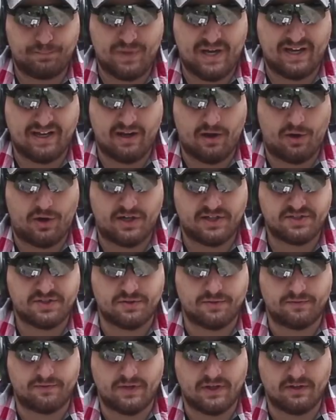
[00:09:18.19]
I
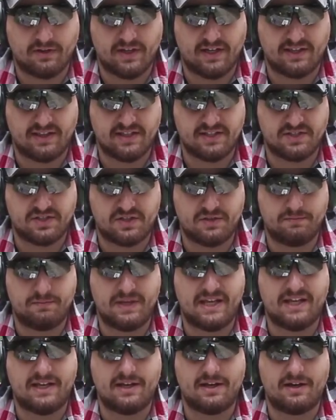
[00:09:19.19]
also feel like this could
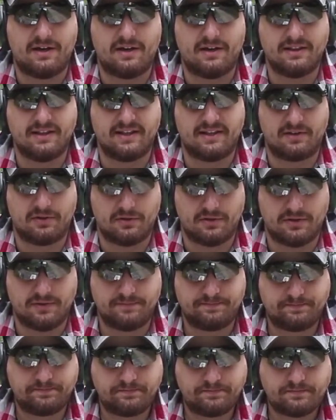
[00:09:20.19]
be a little
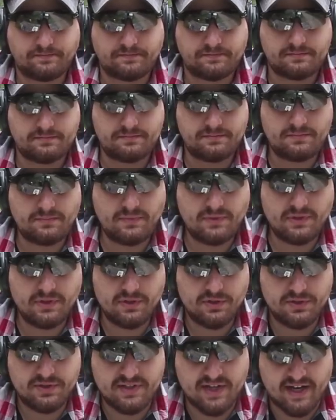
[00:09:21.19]

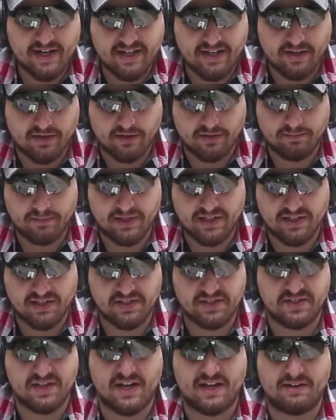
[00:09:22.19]
tighter
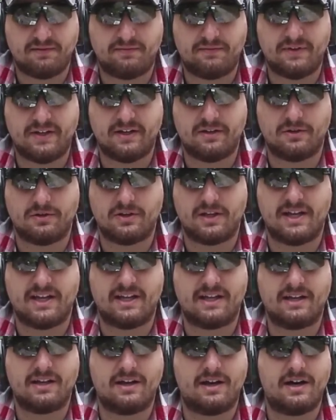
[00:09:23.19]
because I feel
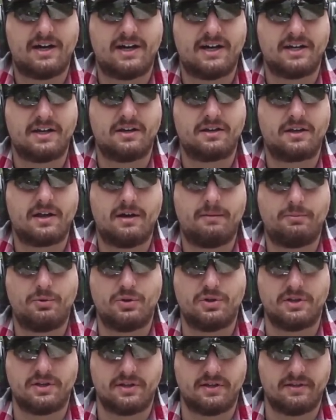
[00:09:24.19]
like on a couple
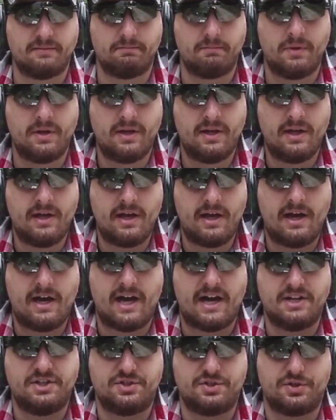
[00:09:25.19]
of them
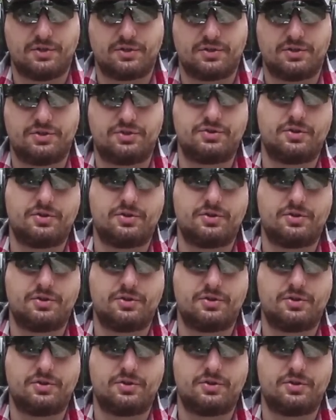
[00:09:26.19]
I jerked.